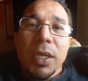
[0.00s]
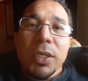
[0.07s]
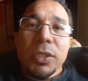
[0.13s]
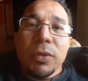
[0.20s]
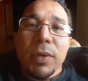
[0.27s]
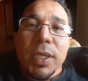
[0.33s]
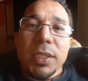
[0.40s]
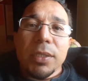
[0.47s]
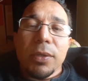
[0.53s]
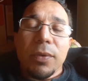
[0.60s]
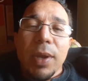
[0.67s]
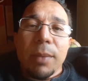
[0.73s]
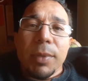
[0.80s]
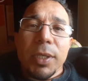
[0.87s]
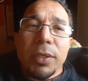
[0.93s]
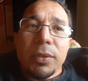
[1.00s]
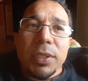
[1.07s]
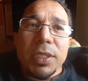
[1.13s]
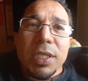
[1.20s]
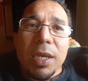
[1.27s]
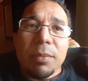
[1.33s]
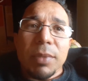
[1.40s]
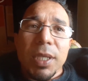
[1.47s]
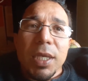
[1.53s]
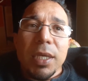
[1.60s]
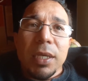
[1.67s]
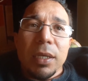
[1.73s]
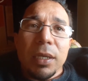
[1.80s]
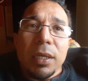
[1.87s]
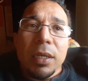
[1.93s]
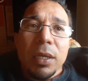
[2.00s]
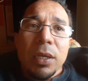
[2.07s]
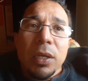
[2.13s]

So Instagram could do the same thing